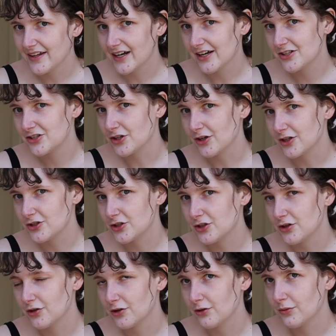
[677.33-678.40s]
that I showed
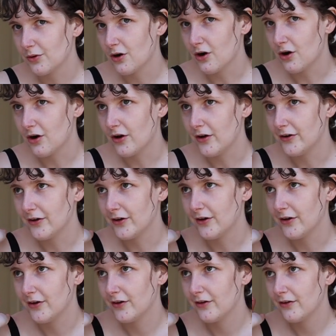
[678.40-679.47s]
you
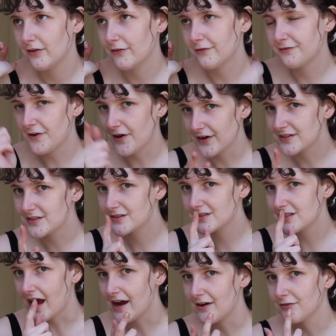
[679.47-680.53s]
on the first
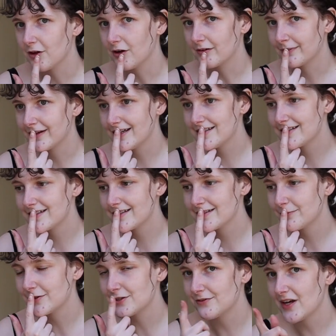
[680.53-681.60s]
day of Vlogmas,
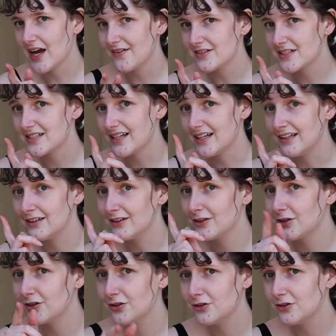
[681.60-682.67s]
which if you haven't seen,
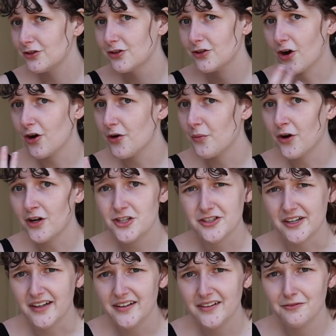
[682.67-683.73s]
go watch
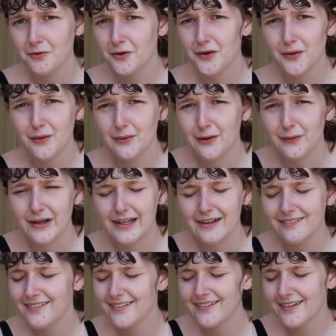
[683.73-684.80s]
it. What are you
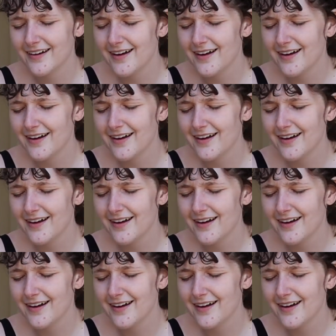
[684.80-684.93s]
doing?